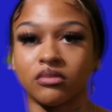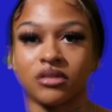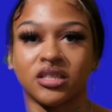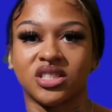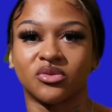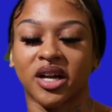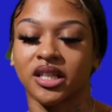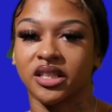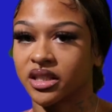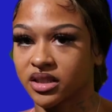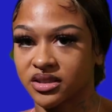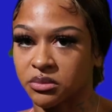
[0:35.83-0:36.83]
They just regular
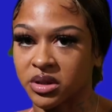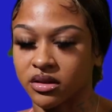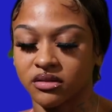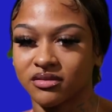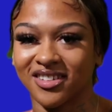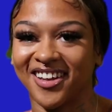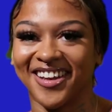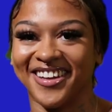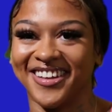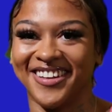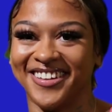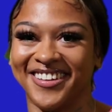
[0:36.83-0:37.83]
niggas to
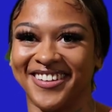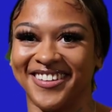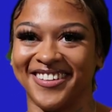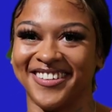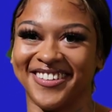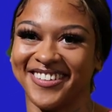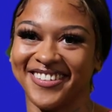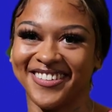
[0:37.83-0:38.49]
me.